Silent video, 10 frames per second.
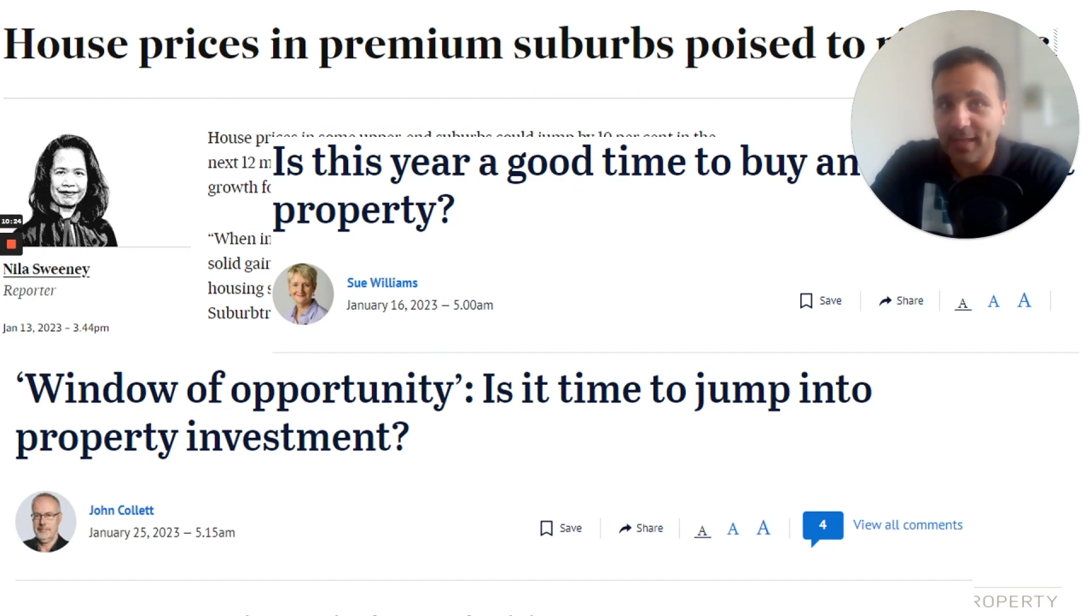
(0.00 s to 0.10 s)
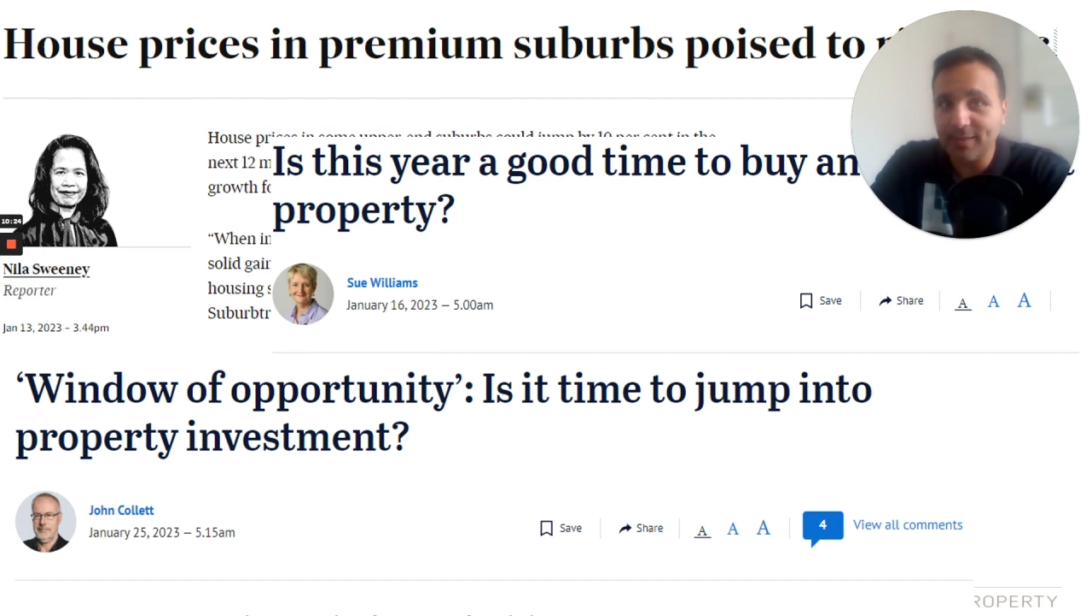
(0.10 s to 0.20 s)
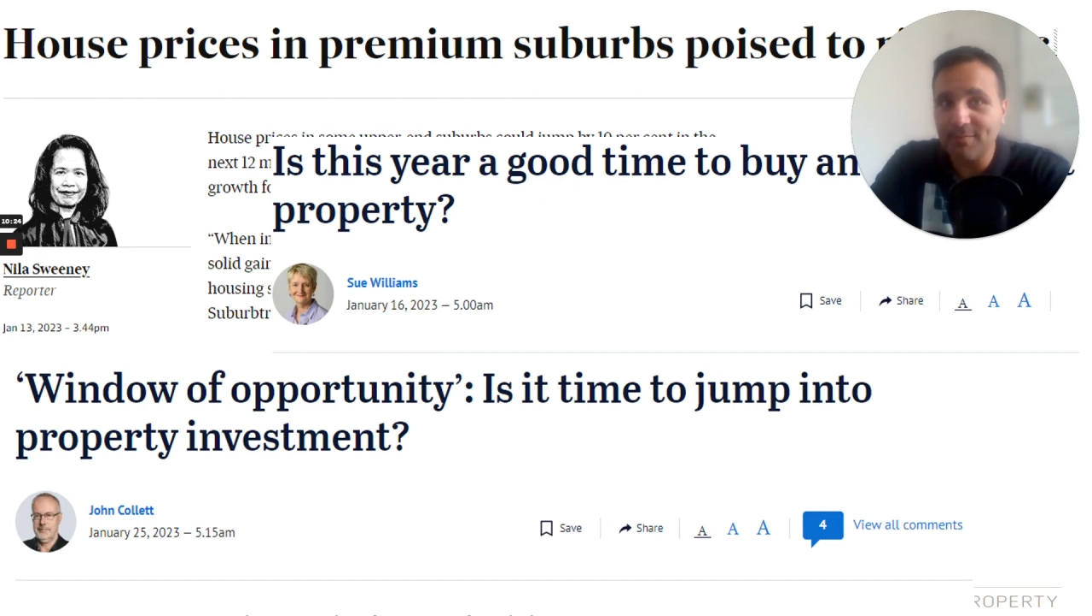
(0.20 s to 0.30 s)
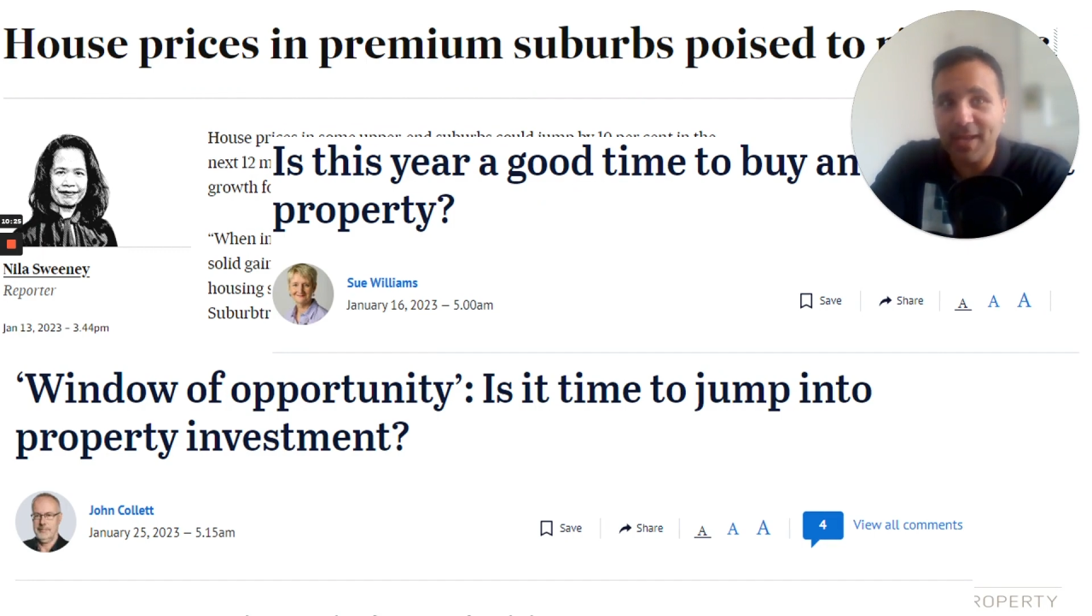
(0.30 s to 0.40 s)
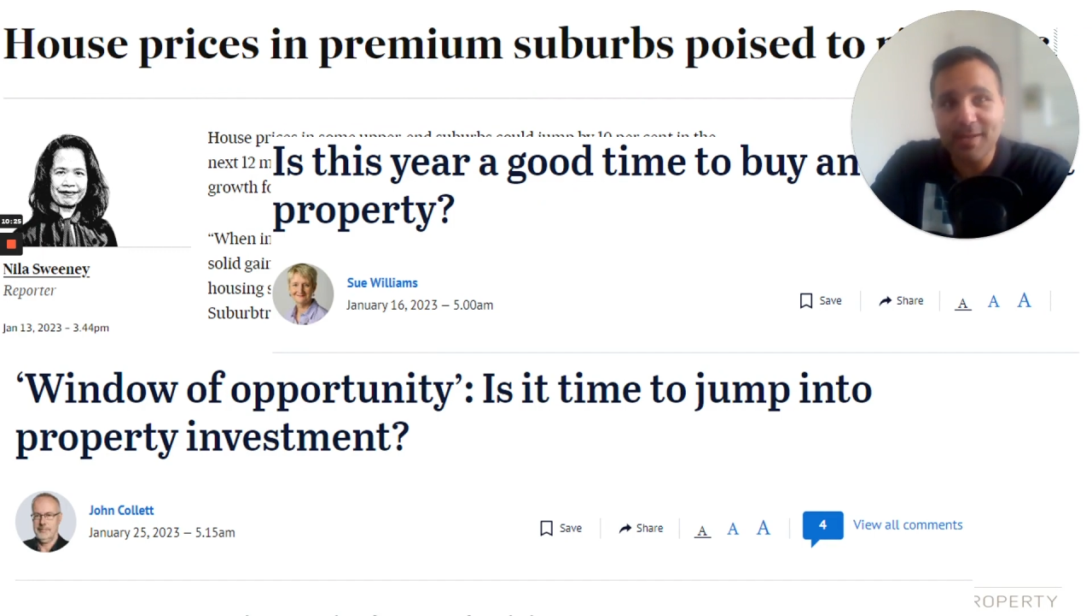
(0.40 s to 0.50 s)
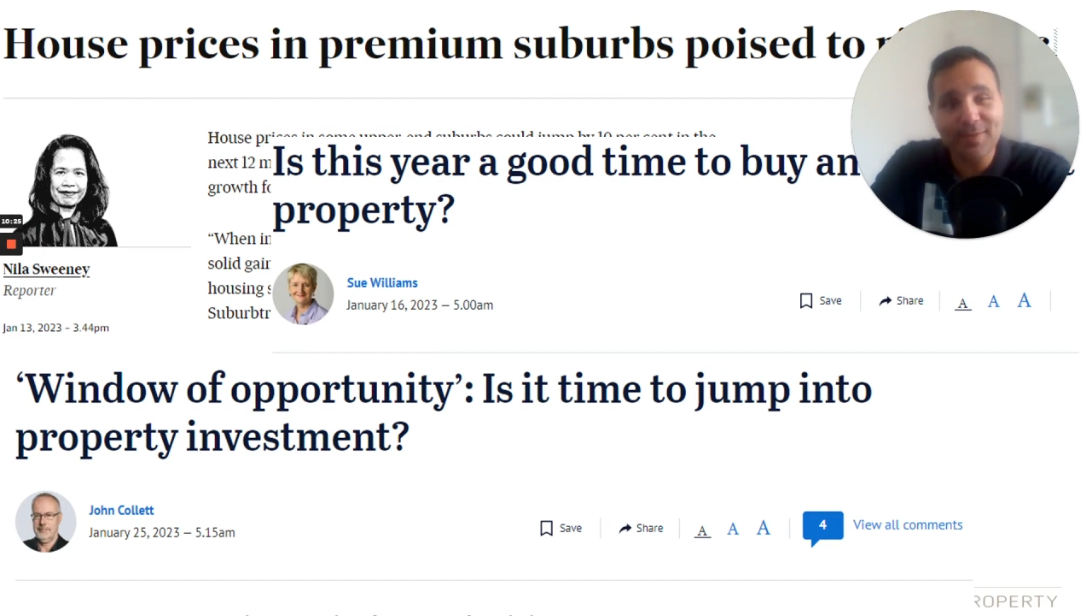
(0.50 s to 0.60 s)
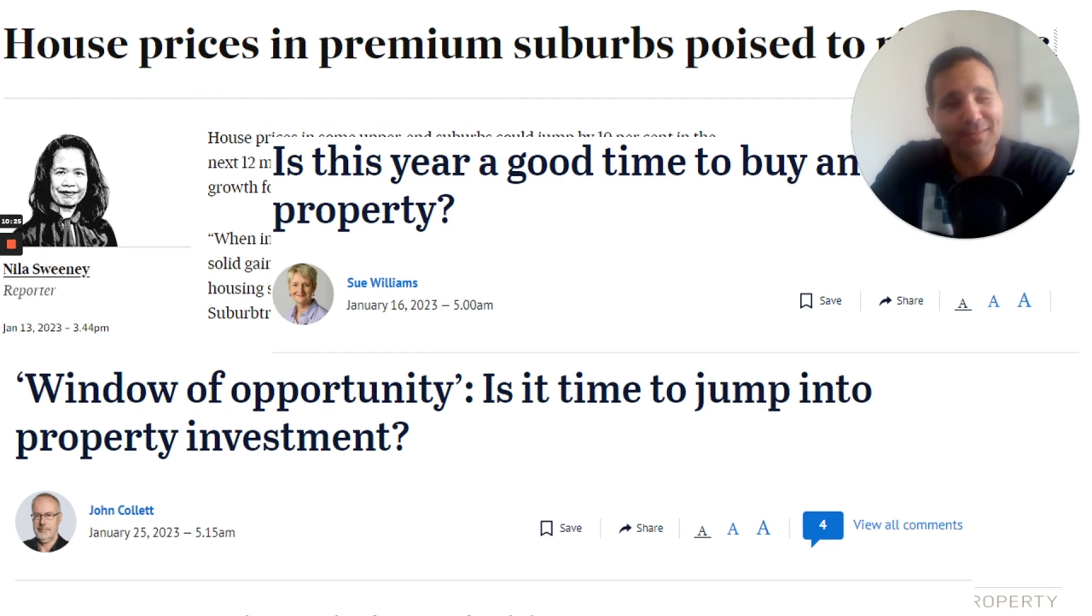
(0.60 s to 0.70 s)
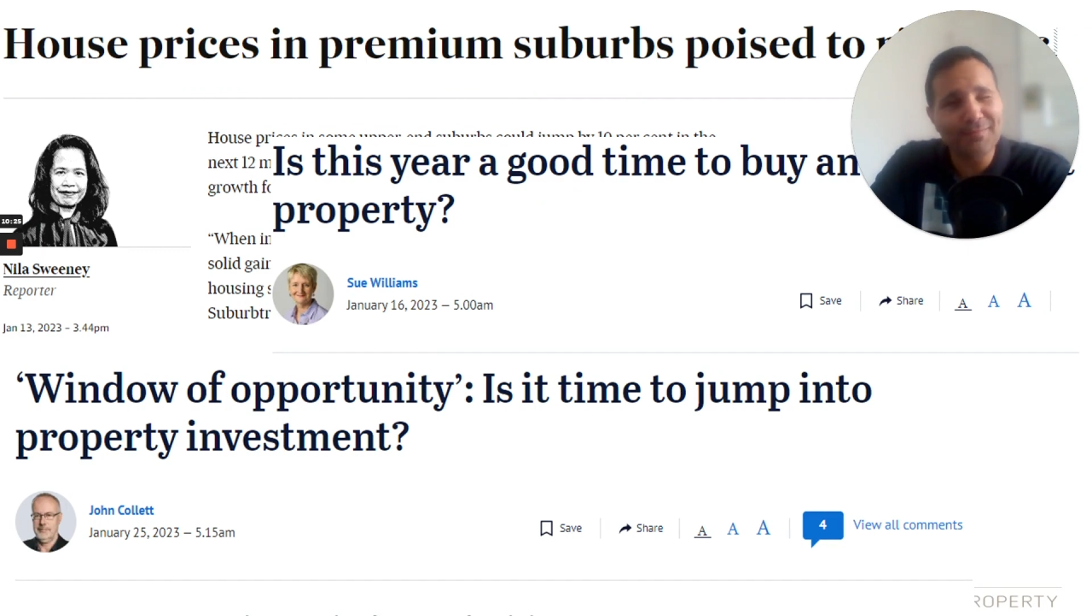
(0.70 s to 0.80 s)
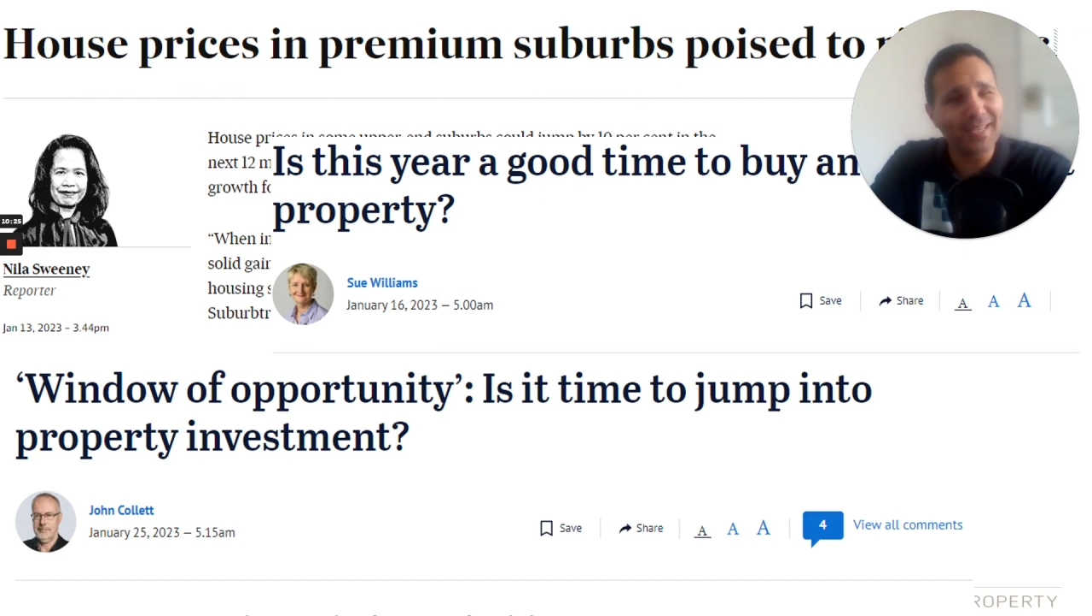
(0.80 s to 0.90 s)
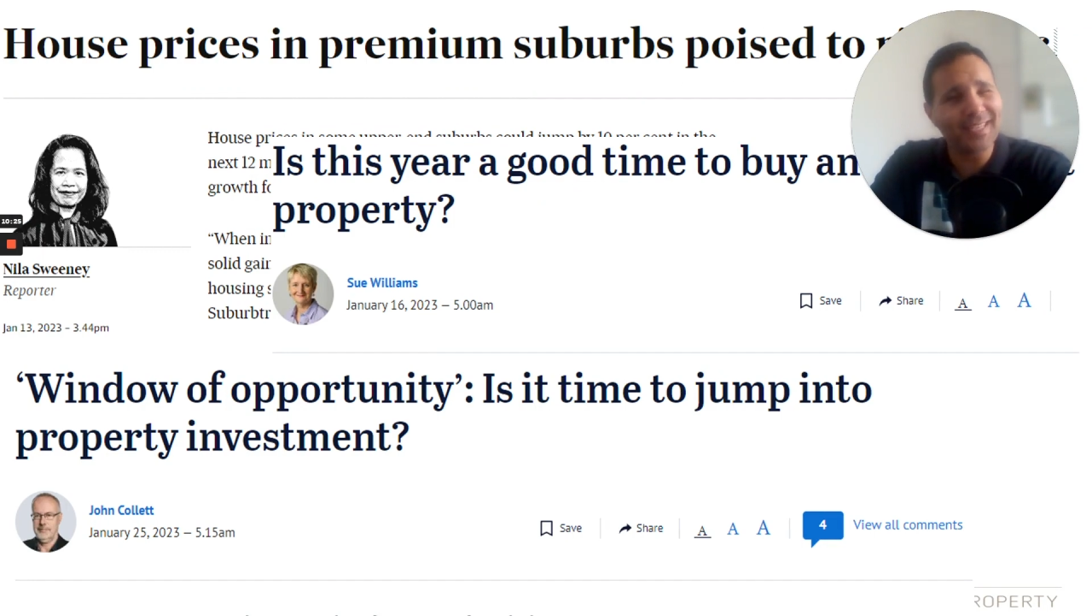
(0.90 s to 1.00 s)
and maybe
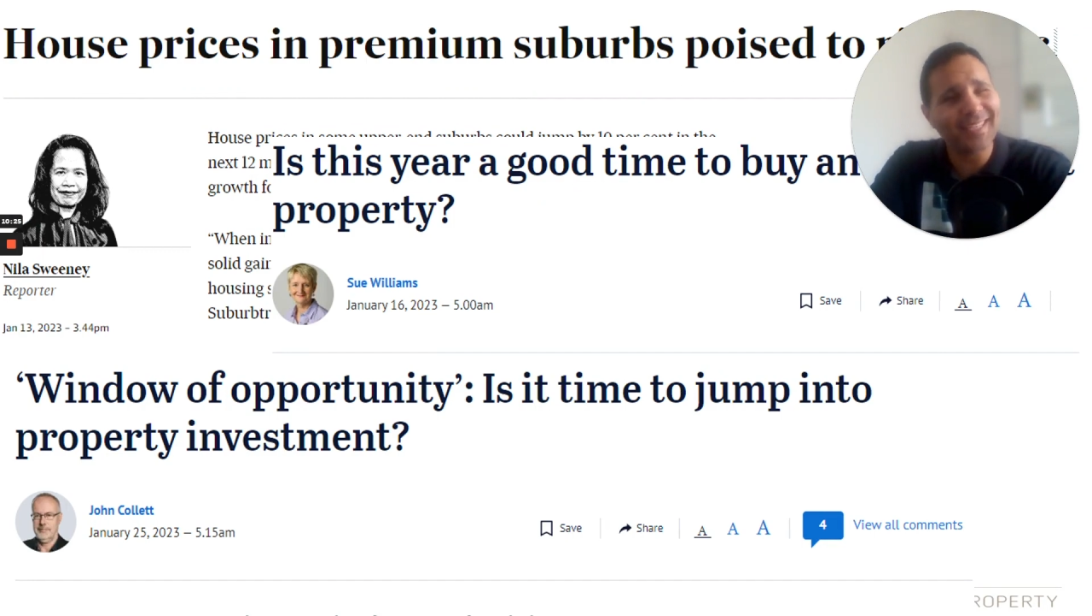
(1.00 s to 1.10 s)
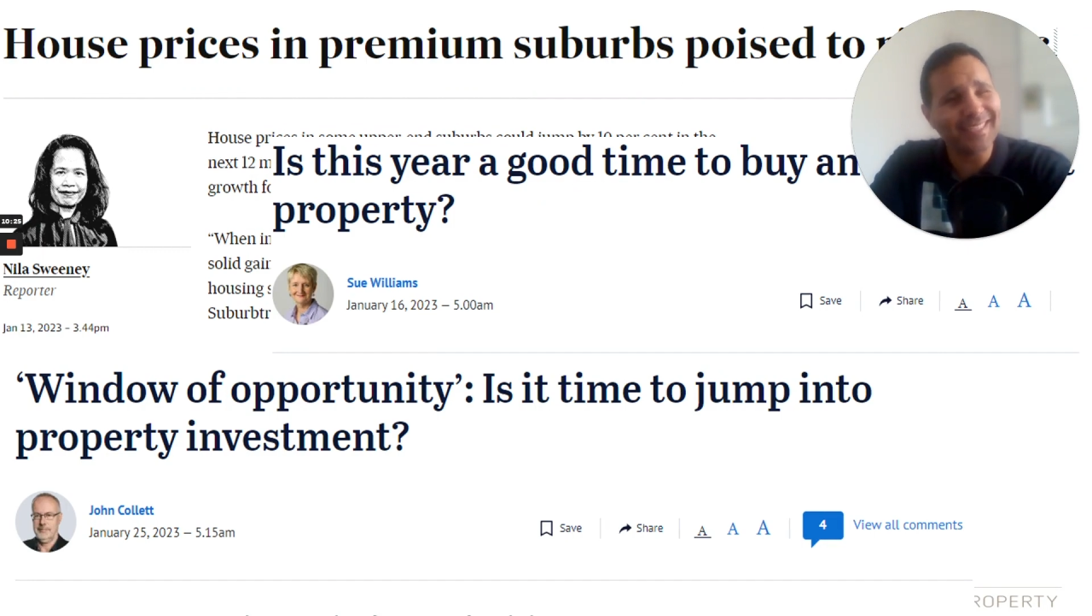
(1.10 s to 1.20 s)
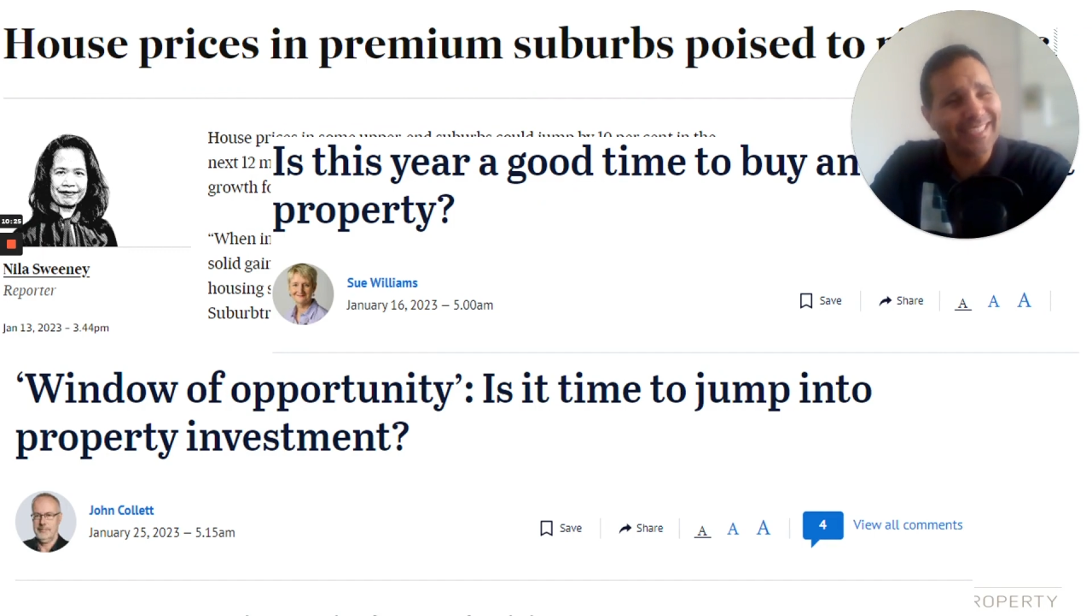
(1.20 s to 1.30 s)
the media